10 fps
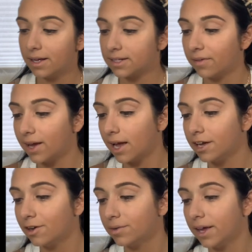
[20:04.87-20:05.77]
how they get
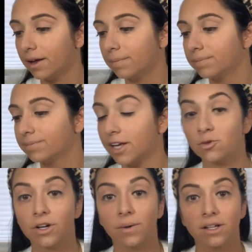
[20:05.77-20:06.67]
you. Yeah, that's
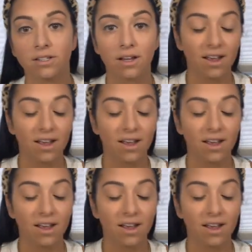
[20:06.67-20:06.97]
where it was.